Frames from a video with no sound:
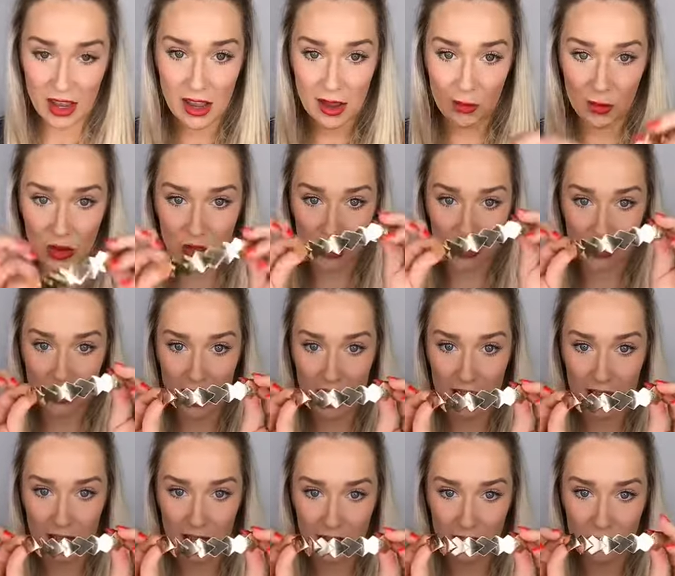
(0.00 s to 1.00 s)
I'm going to
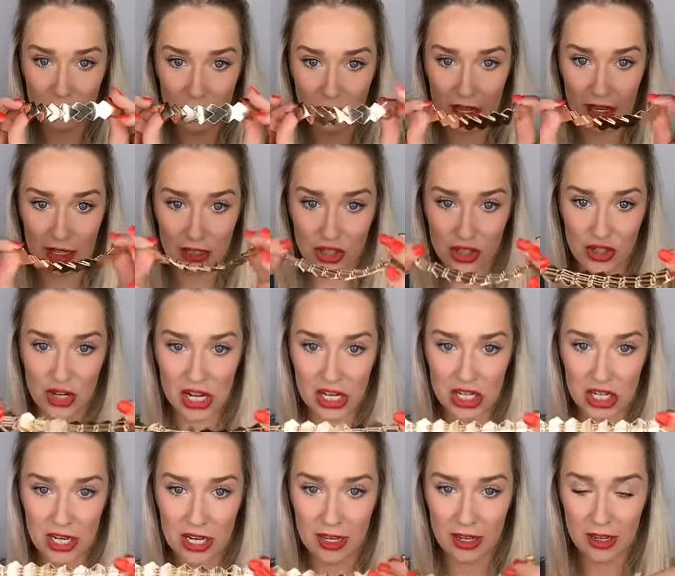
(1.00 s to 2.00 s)
take the bling,
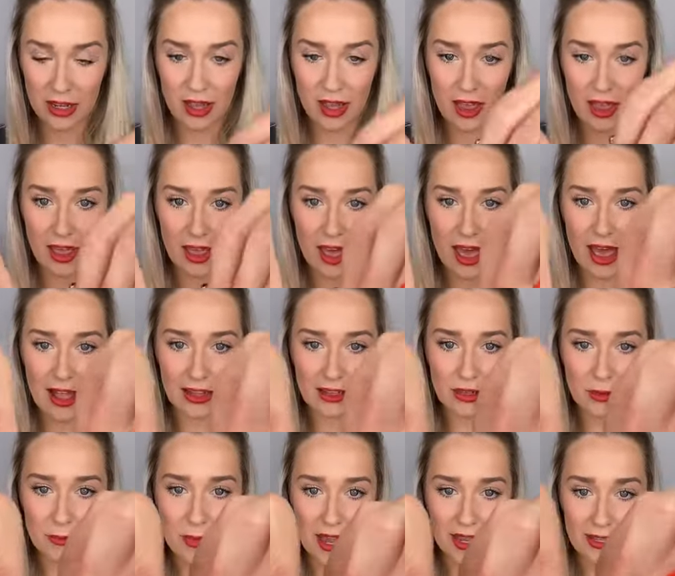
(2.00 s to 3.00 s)
stretchy, and
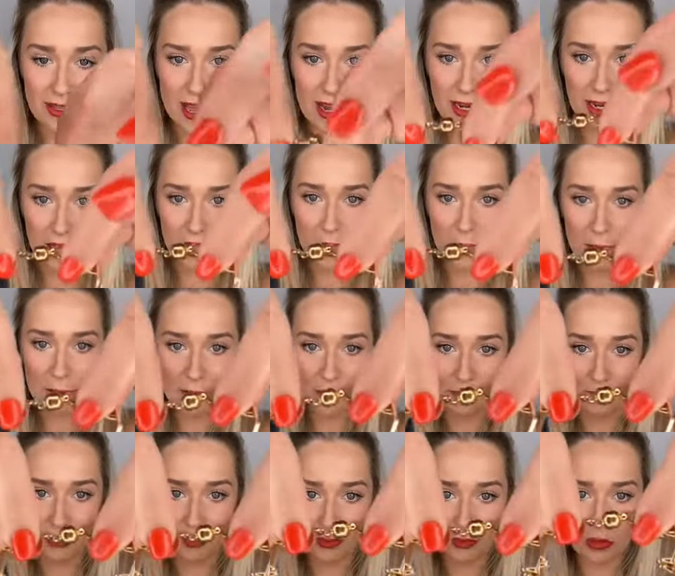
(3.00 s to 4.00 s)
it's magnetic.
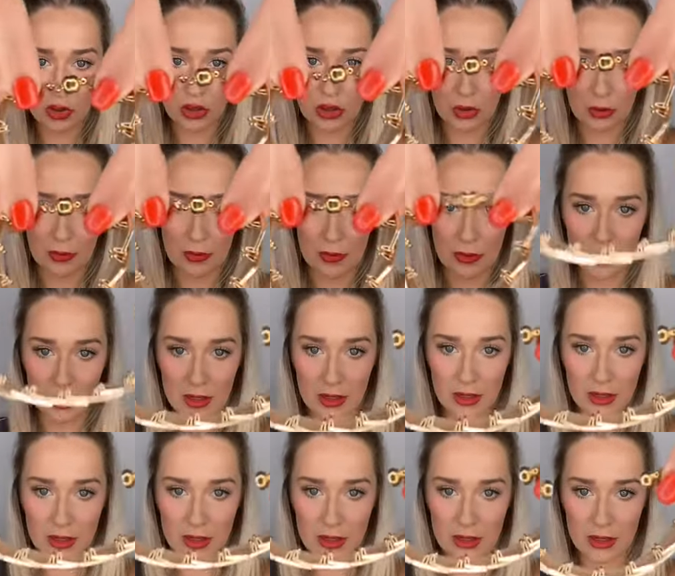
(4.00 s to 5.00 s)
Boom.
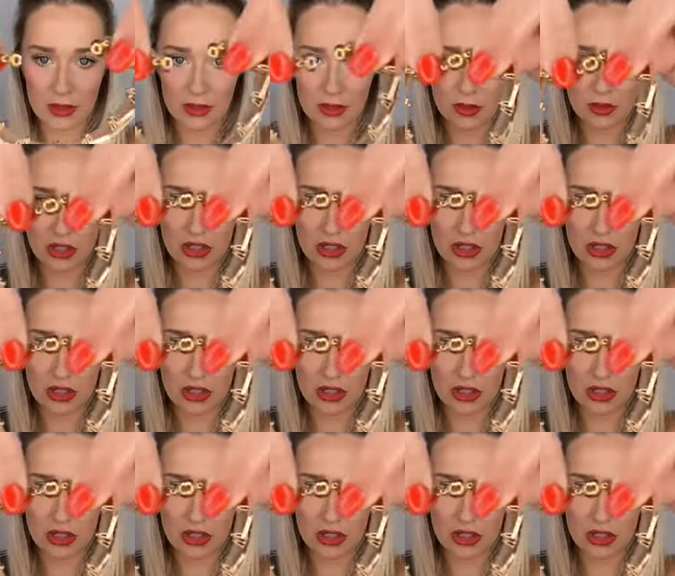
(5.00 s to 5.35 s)
So